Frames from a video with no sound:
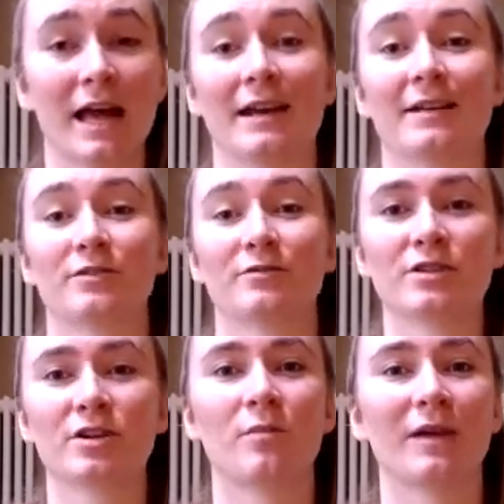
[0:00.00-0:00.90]
And as a
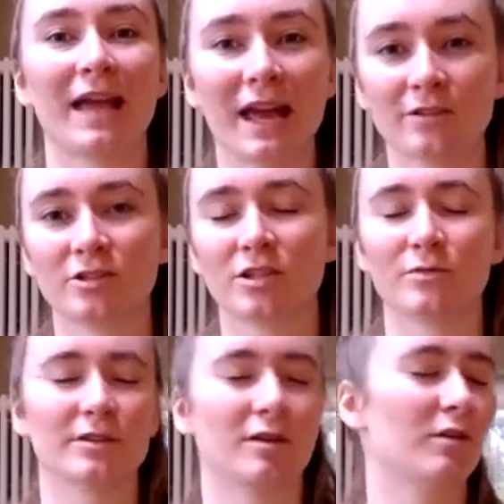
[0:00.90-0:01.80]
result, my energy
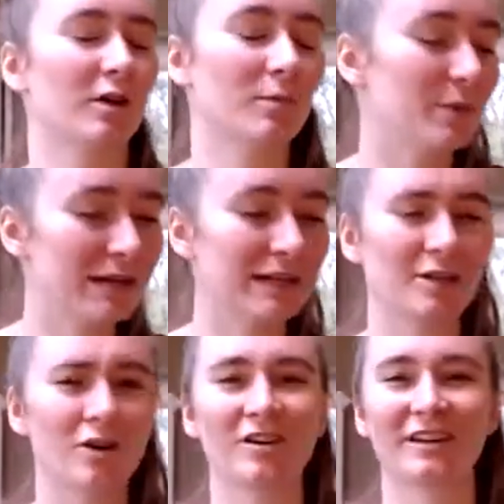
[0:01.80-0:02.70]
was
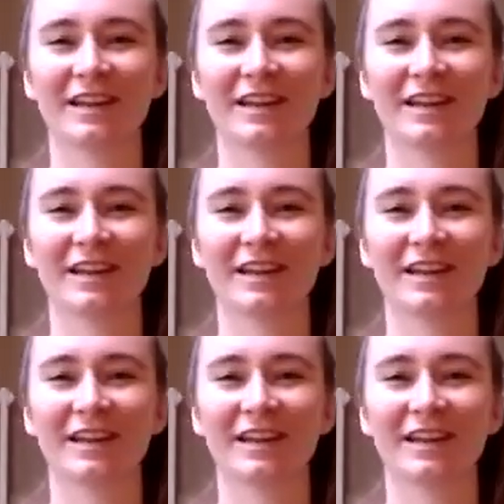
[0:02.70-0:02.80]
completely gone.